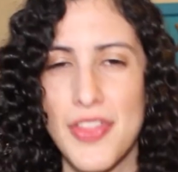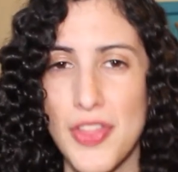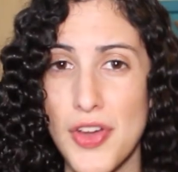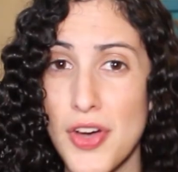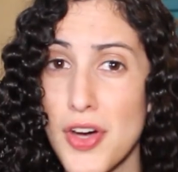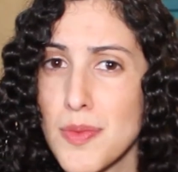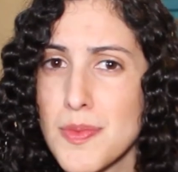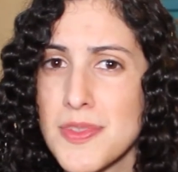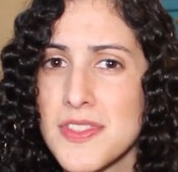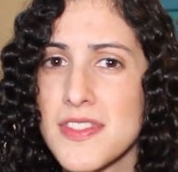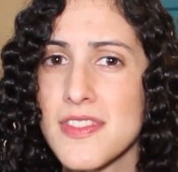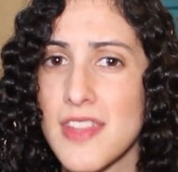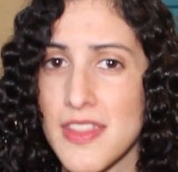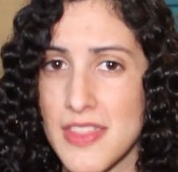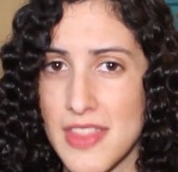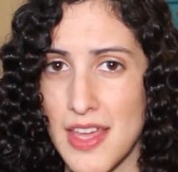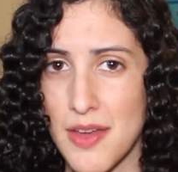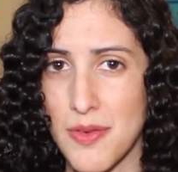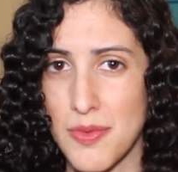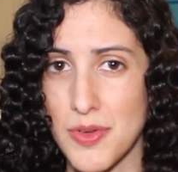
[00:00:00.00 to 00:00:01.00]
in the hopes
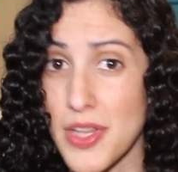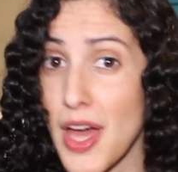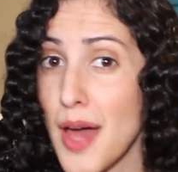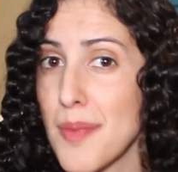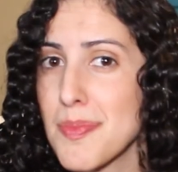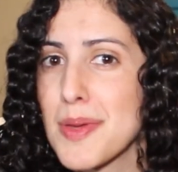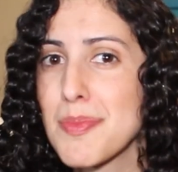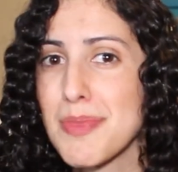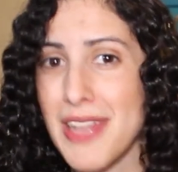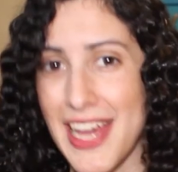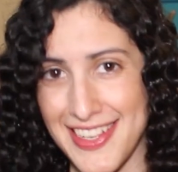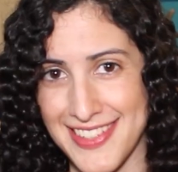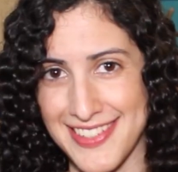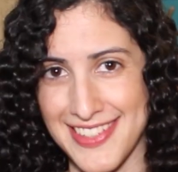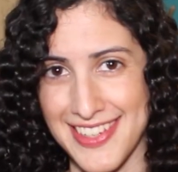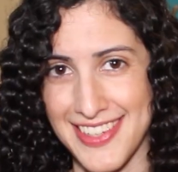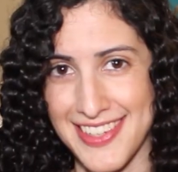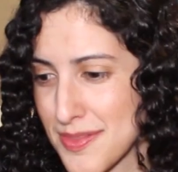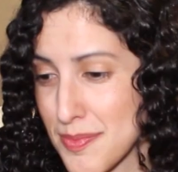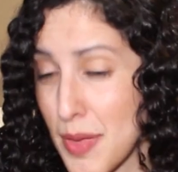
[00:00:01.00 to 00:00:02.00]
that they will not be
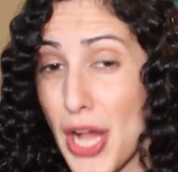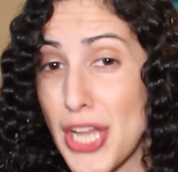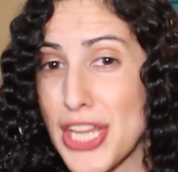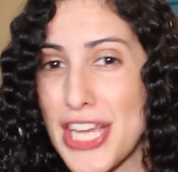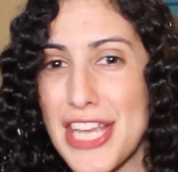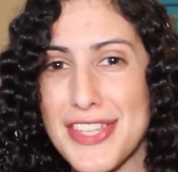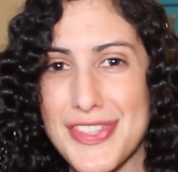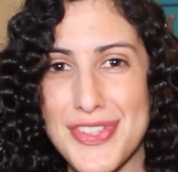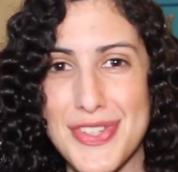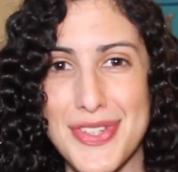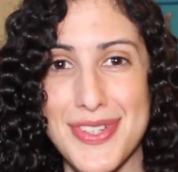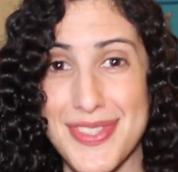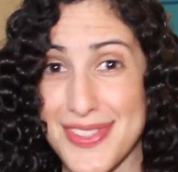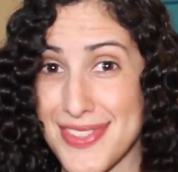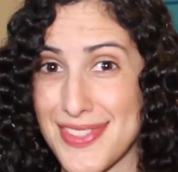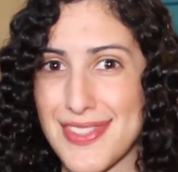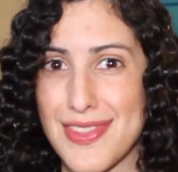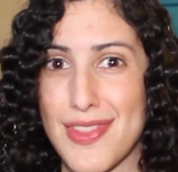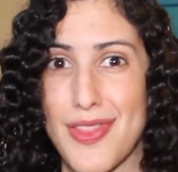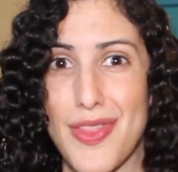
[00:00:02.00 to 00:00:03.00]
plastic. Polyester
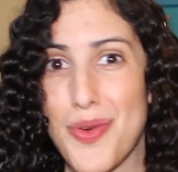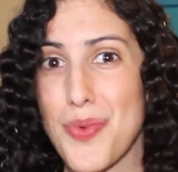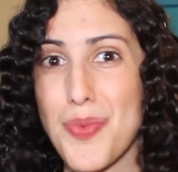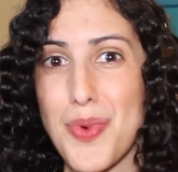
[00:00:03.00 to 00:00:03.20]
is the